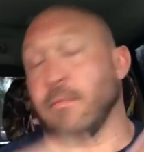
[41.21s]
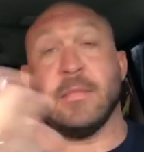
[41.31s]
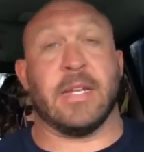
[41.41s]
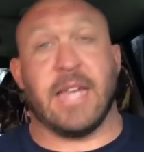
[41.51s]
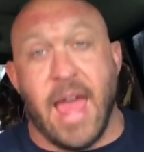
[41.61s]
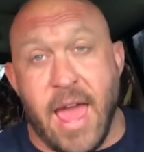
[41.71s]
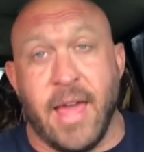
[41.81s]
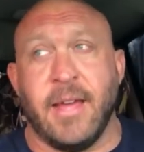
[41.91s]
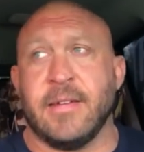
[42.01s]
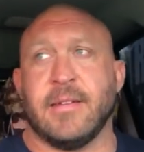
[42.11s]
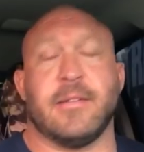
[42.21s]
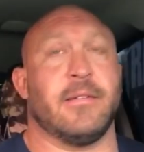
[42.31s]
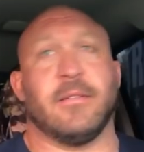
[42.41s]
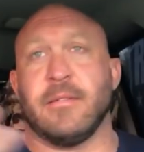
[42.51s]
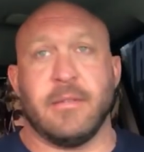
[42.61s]
Today,
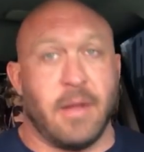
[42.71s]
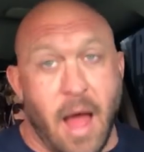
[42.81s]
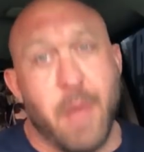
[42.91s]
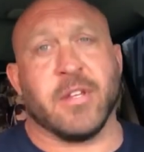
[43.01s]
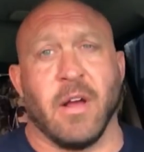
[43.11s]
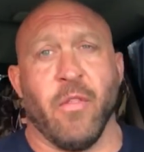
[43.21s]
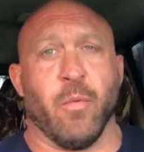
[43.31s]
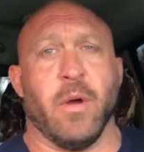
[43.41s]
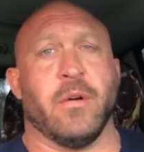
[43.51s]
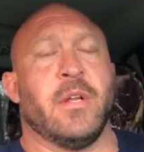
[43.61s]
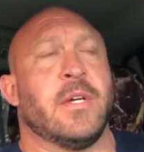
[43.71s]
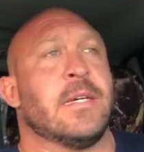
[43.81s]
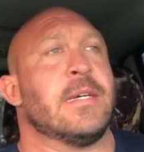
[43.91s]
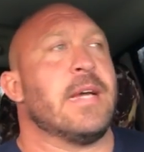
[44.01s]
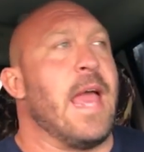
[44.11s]
I was on the road.
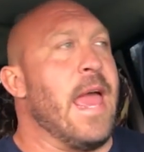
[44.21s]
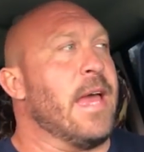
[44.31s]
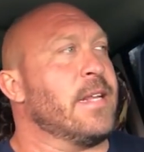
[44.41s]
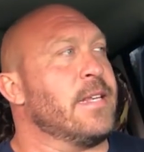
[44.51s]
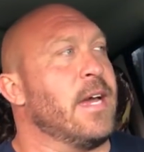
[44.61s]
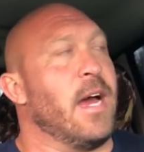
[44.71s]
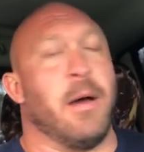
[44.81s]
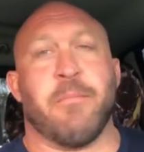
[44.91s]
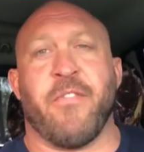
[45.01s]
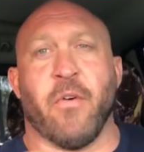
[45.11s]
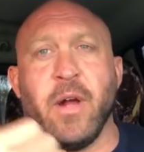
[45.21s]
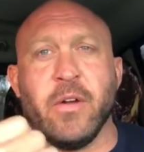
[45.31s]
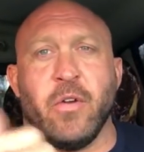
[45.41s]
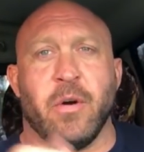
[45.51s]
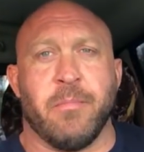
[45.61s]
And before I
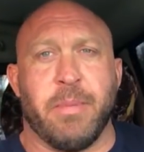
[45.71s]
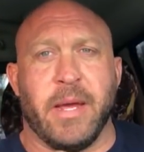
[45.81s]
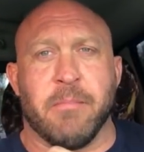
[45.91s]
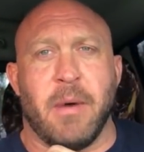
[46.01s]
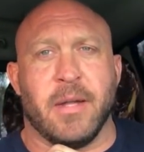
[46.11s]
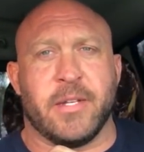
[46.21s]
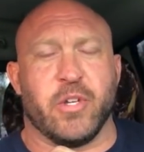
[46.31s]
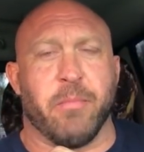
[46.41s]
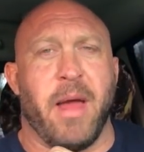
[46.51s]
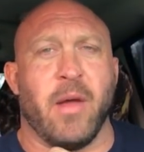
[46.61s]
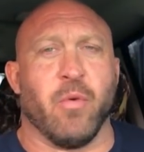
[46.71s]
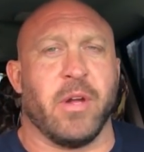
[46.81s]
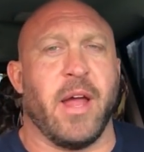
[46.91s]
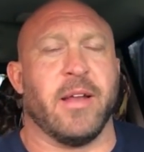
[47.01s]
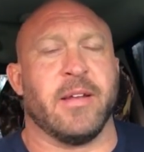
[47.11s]
go to a big monster back
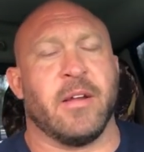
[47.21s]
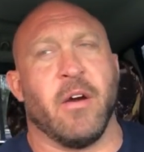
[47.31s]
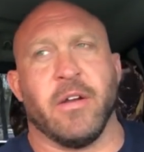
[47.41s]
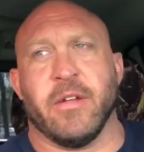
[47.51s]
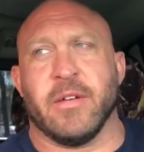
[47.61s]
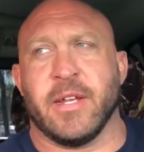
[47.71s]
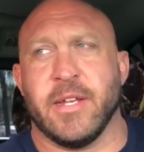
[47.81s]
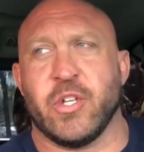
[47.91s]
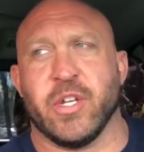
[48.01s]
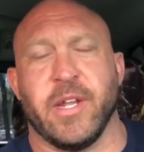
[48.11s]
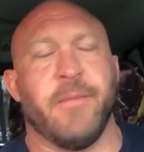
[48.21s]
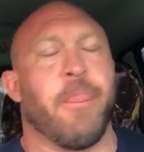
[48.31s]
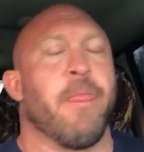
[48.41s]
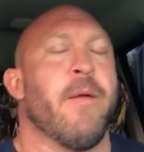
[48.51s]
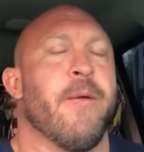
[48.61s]
workout and cardio and conditioning,
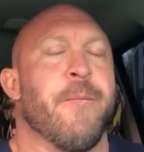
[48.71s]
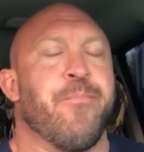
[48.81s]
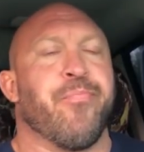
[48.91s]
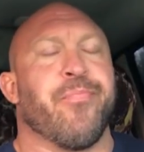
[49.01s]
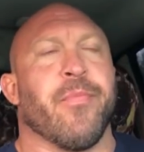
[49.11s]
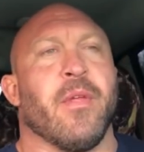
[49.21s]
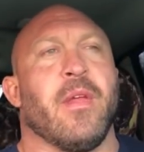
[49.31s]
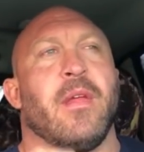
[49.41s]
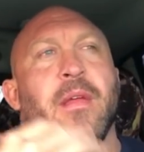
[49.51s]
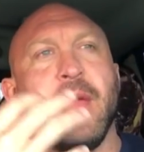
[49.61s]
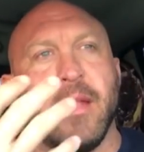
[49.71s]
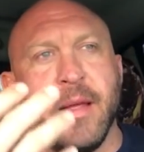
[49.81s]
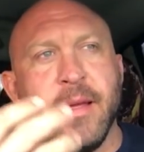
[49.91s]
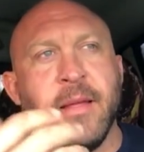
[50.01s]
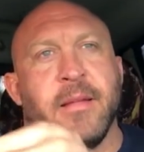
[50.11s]
and
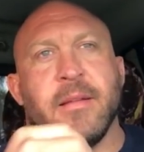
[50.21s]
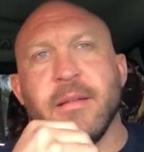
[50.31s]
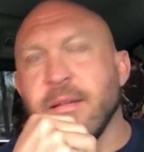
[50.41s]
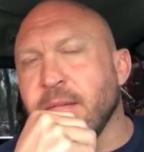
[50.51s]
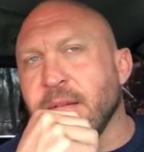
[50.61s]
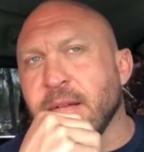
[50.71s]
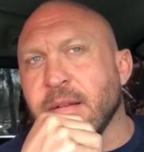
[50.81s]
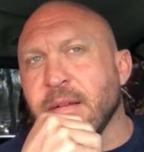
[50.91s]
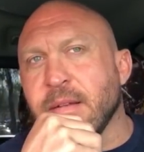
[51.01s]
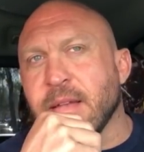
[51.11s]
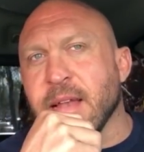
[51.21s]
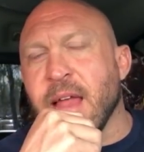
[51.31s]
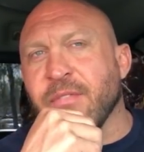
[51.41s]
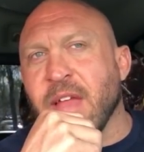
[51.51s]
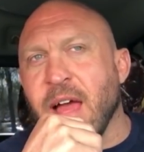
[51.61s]
I didn't
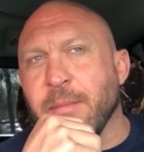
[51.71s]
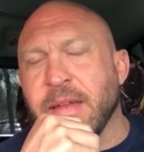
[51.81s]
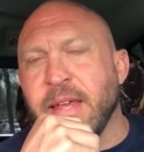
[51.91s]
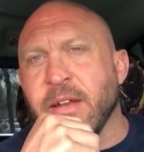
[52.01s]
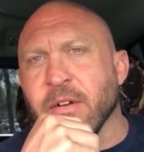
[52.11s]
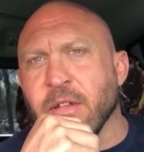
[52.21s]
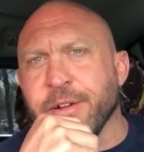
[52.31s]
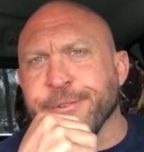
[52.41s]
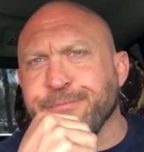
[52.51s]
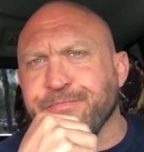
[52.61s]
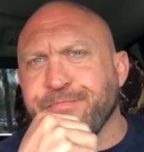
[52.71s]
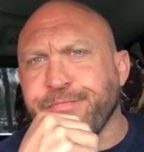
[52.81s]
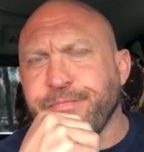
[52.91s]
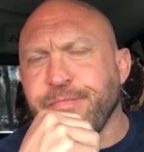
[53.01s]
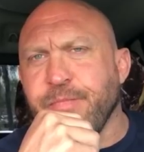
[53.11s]
have time to eat earlier,
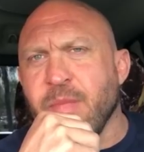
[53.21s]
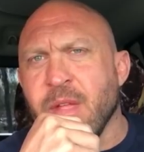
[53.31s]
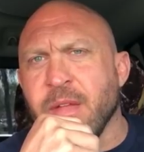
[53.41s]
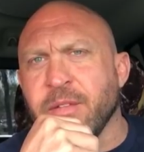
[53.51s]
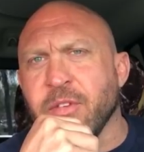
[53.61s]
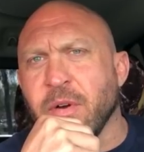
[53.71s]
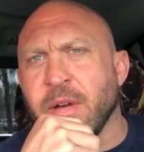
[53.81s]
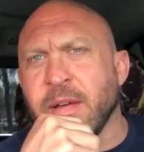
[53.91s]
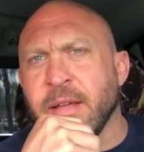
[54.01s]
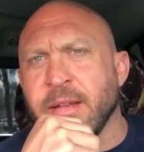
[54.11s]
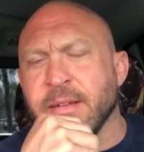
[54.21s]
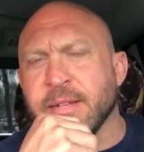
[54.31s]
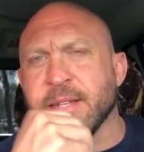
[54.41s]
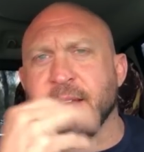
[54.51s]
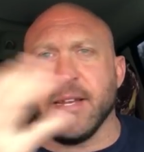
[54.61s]
and so I
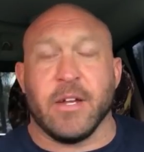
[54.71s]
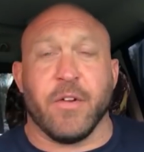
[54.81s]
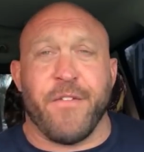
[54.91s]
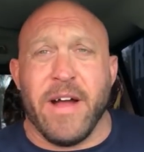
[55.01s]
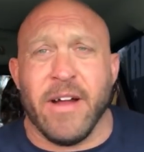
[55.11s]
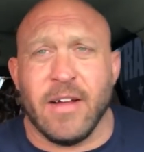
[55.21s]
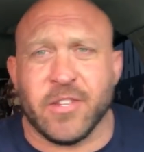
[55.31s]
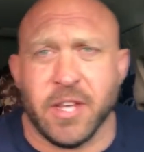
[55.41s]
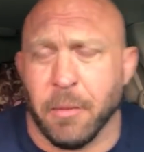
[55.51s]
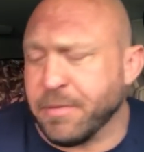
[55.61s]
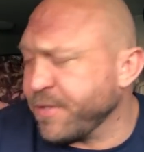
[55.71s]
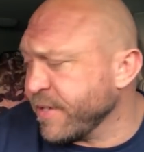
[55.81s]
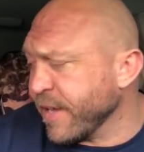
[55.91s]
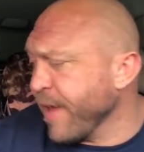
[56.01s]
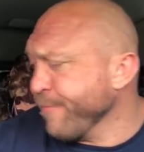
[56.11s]
decided to go to Firehouse Subs
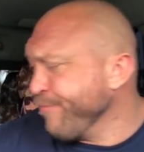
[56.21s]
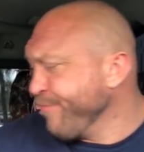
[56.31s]
today.